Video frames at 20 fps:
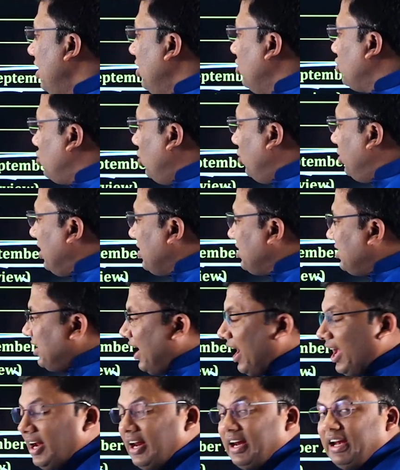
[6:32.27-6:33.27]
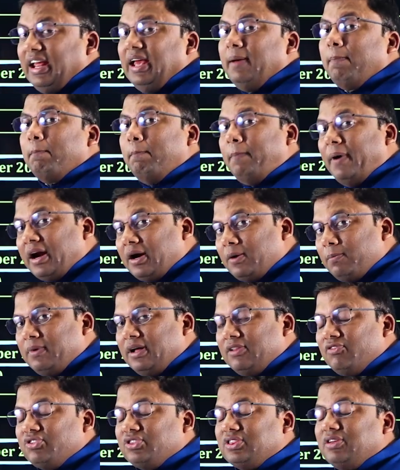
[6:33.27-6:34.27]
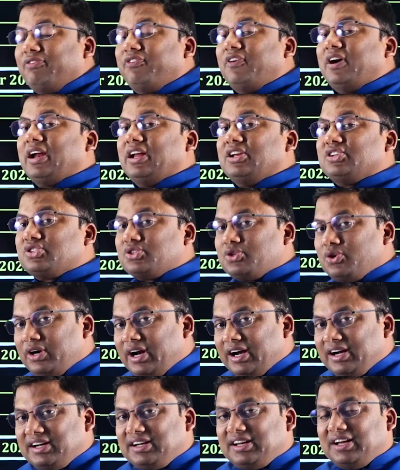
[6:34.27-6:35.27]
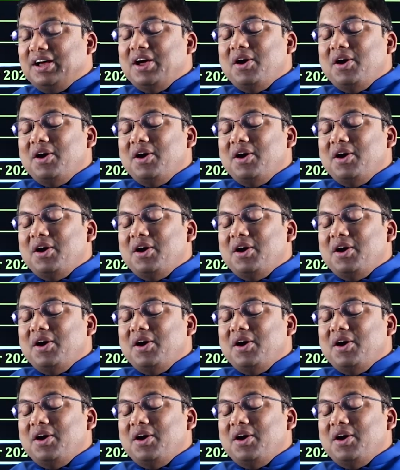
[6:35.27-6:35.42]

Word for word: So, the salary per month for a student